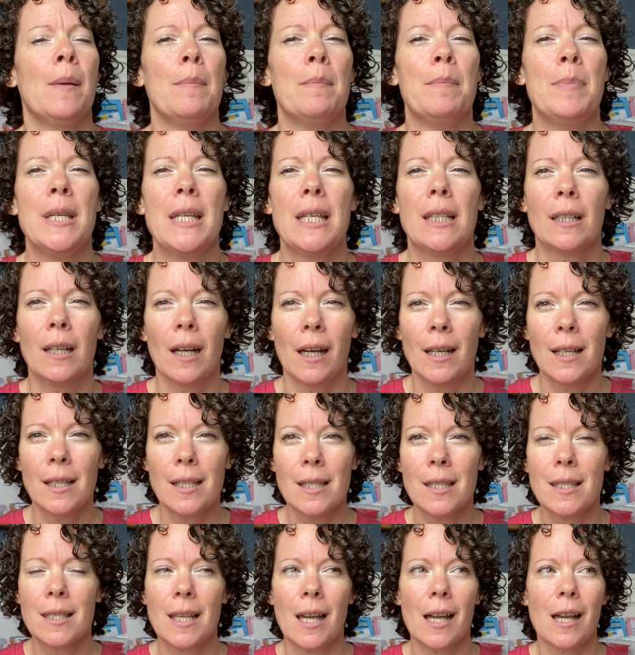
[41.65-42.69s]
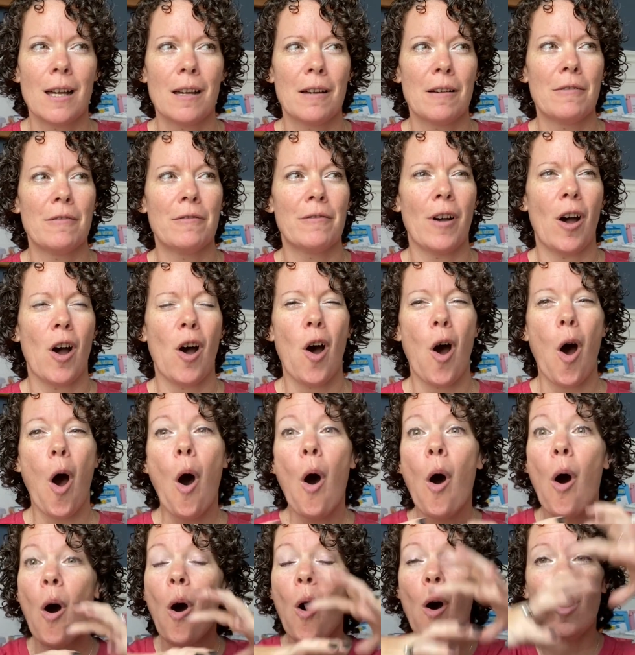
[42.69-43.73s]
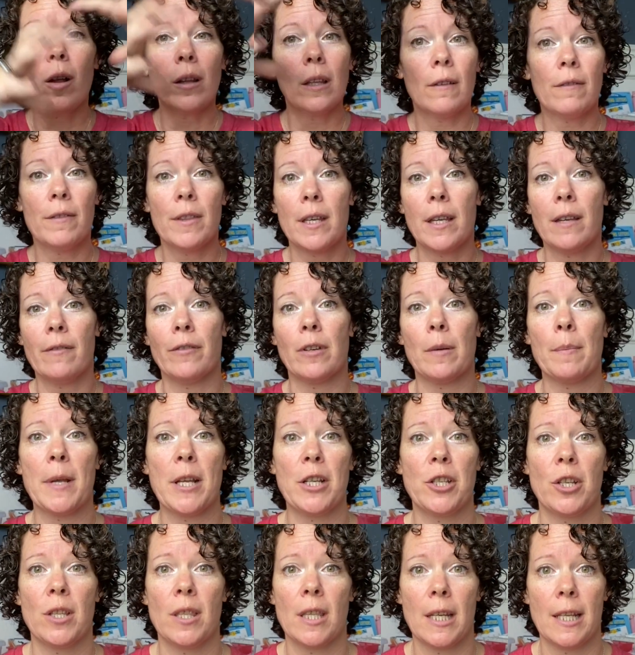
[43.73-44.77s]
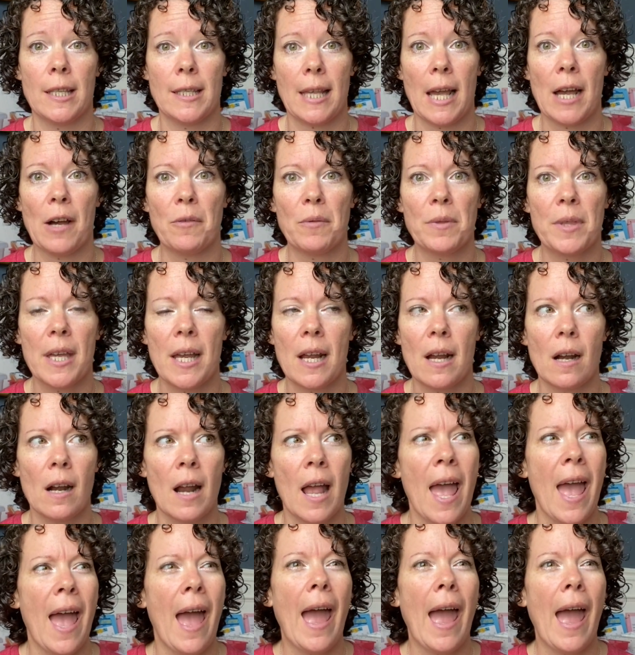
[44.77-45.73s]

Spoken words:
because of all of the information that is out there